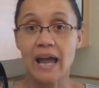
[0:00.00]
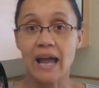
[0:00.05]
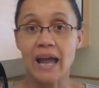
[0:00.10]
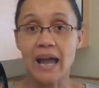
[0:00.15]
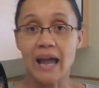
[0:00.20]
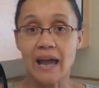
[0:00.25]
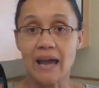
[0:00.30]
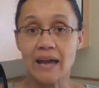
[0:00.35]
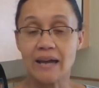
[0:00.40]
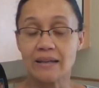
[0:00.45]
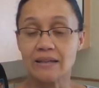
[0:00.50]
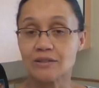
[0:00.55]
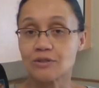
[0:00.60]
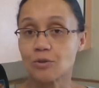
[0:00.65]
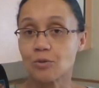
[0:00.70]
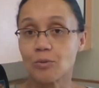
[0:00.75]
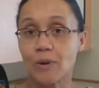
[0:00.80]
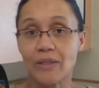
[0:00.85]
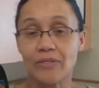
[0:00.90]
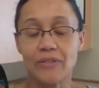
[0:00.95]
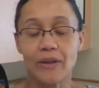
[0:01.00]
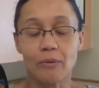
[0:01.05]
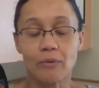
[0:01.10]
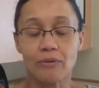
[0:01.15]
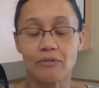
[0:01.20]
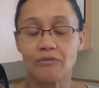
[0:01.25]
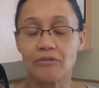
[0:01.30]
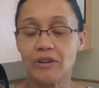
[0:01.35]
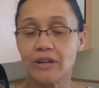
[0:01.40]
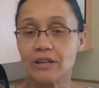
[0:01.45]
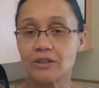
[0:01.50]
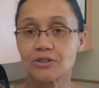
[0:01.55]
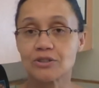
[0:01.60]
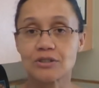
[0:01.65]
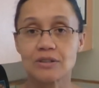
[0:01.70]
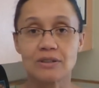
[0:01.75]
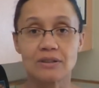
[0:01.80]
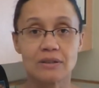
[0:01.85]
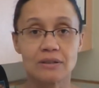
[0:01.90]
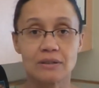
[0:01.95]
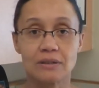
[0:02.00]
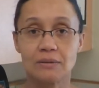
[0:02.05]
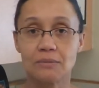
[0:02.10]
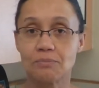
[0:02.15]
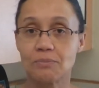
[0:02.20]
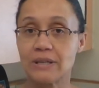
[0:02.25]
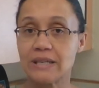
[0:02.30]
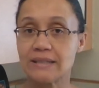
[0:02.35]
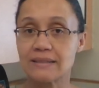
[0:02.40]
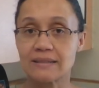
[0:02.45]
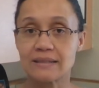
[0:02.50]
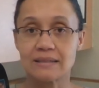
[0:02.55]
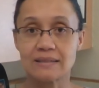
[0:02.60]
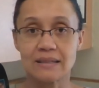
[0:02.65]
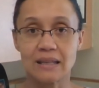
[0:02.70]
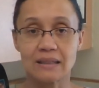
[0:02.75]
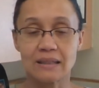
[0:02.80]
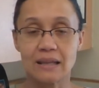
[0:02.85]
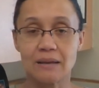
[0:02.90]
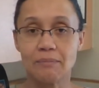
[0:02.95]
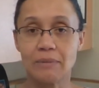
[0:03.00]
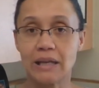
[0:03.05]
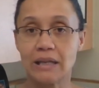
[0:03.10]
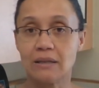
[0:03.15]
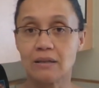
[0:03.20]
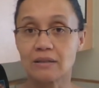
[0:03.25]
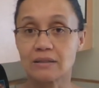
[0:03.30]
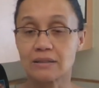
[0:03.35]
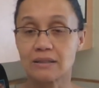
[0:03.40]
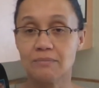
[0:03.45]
and when they were finished, the pieces that they made looked